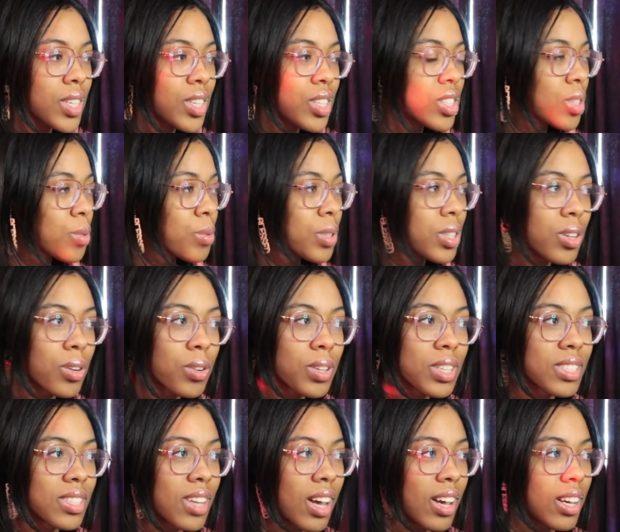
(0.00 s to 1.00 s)
So we know
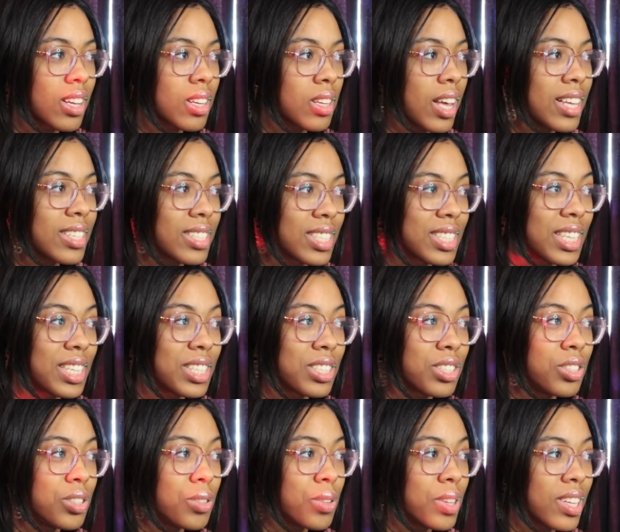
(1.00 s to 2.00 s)
he's not going to hesitate
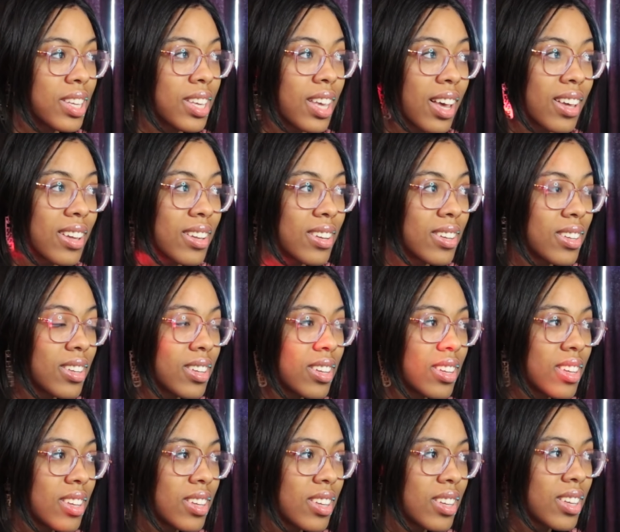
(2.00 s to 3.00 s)
to do it again.
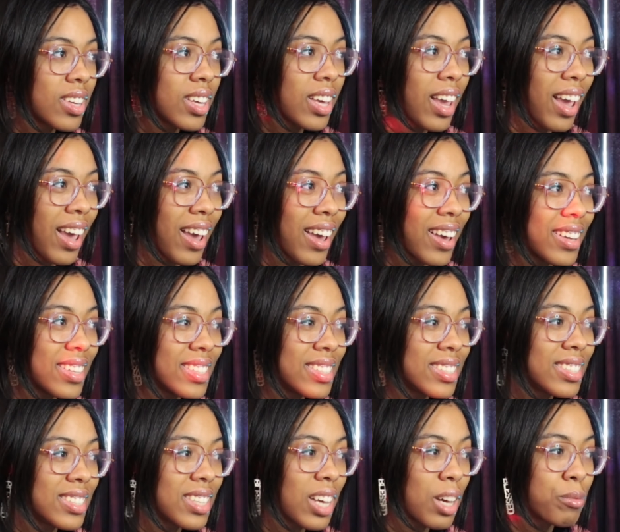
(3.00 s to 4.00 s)

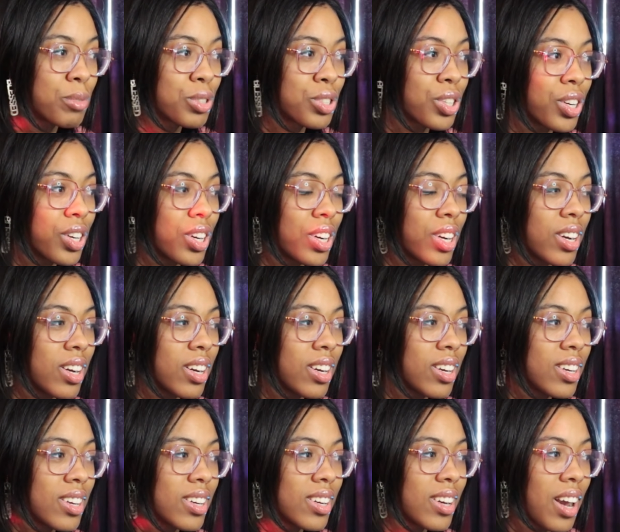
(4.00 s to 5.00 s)
And I'm sure
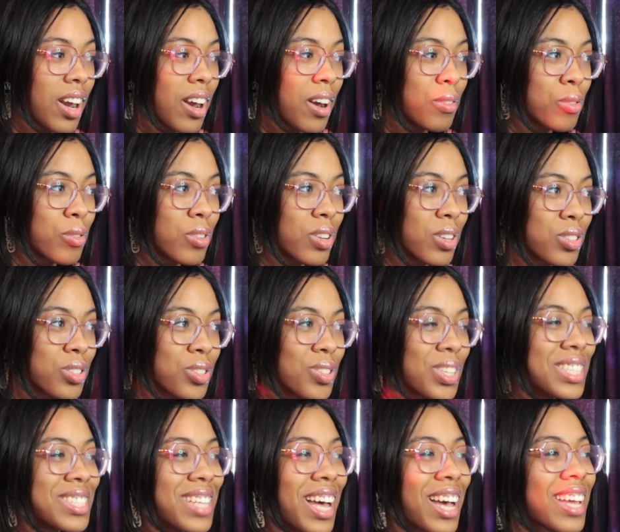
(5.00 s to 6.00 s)
everyone else,
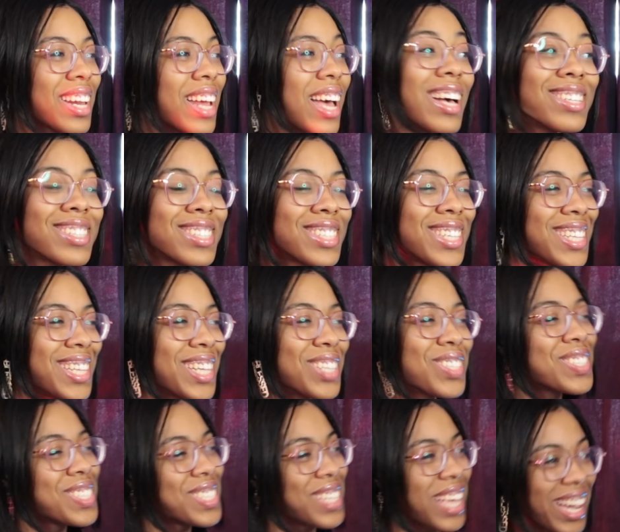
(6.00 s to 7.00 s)
he's not going to hesitate. That's
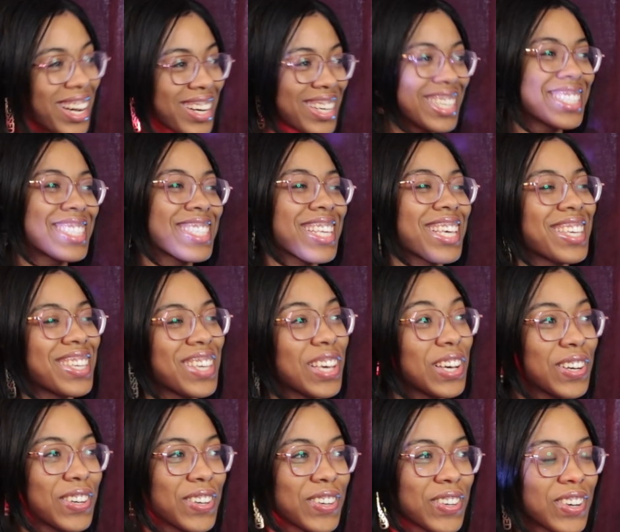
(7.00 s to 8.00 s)
so scary. It's like,
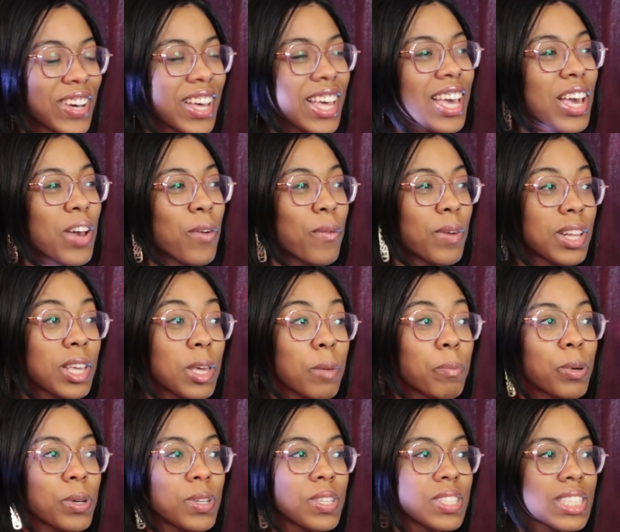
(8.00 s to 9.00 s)
yo, when he
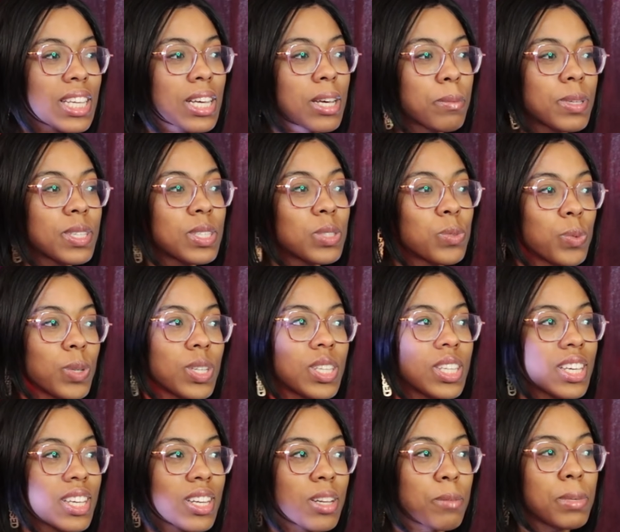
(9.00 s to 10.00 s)
pulls up, he's really
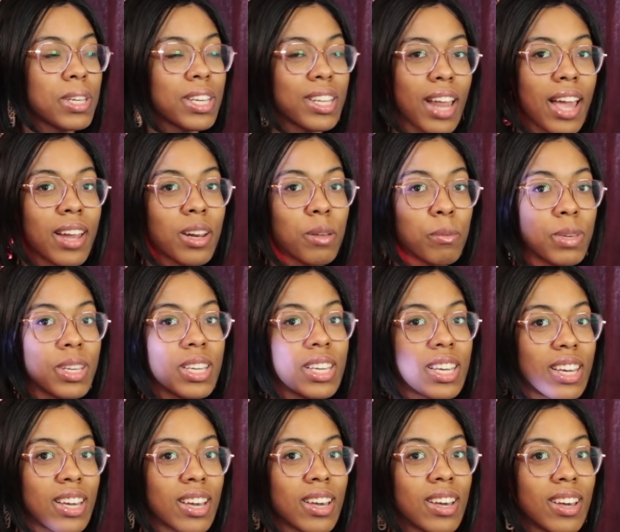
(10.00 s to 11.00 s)
going to be an
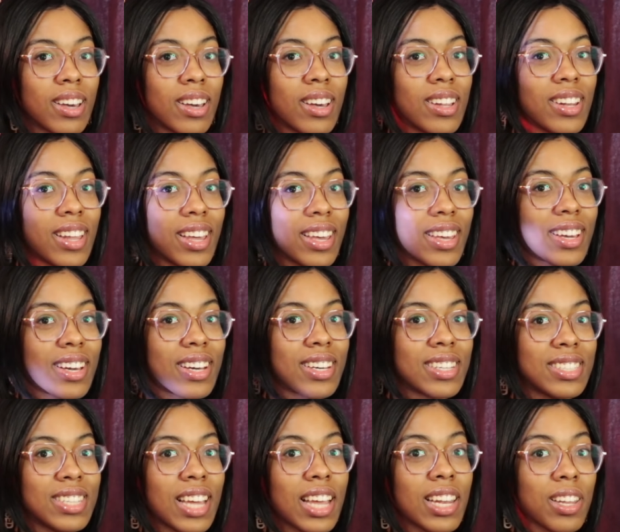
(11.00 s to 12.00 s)
enemy, like a
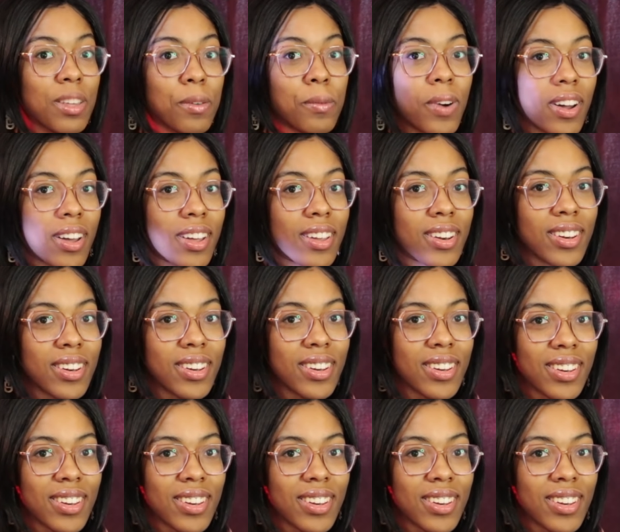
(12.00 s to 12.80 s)
deadly one.